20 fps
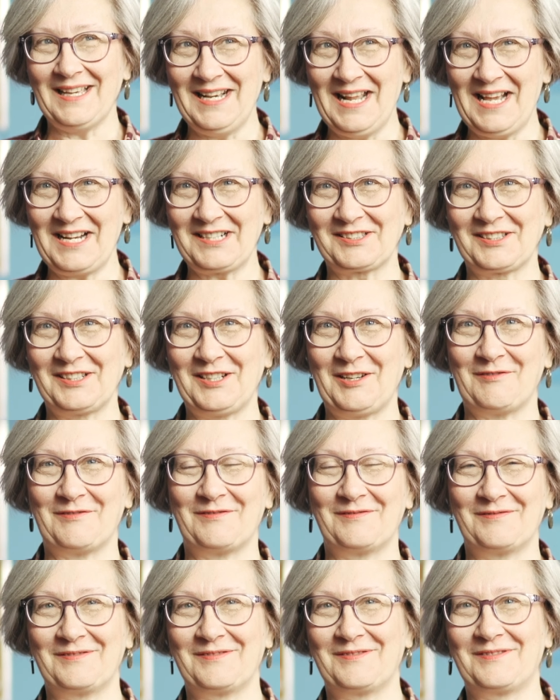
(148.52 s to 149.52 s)
And actually,
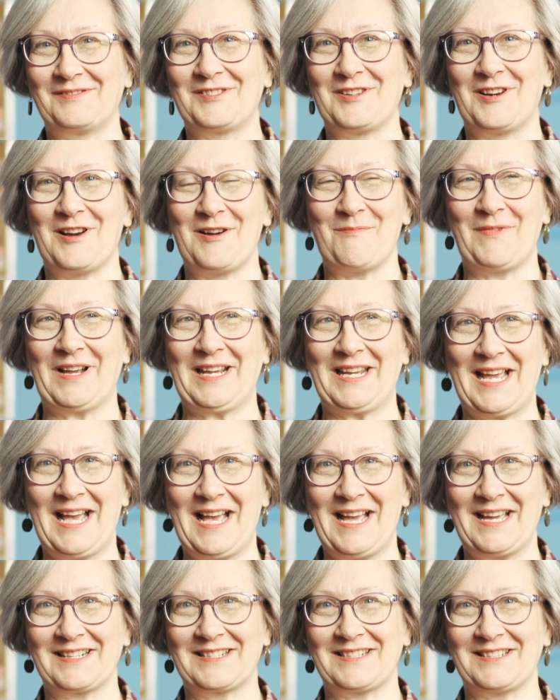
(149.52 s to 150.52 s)
I've taught my
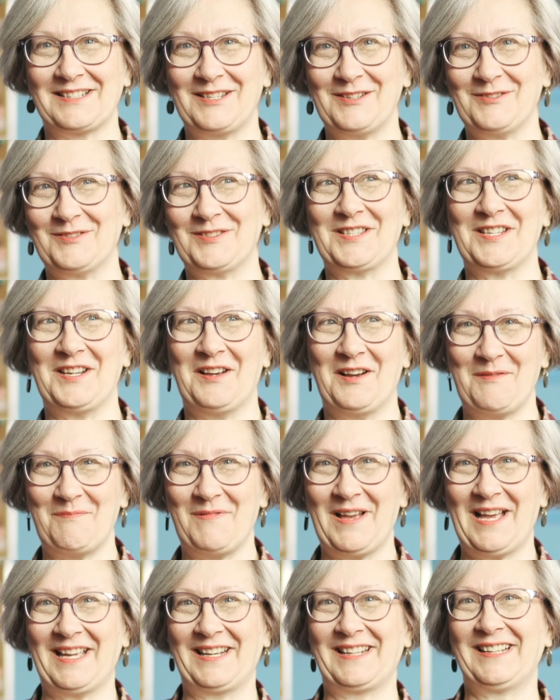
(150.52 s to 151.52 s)
cat to use the
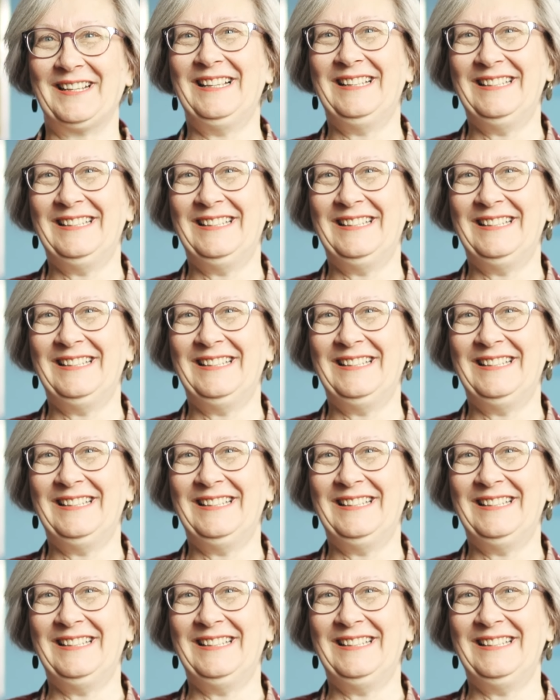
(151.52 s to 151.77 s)
iPad.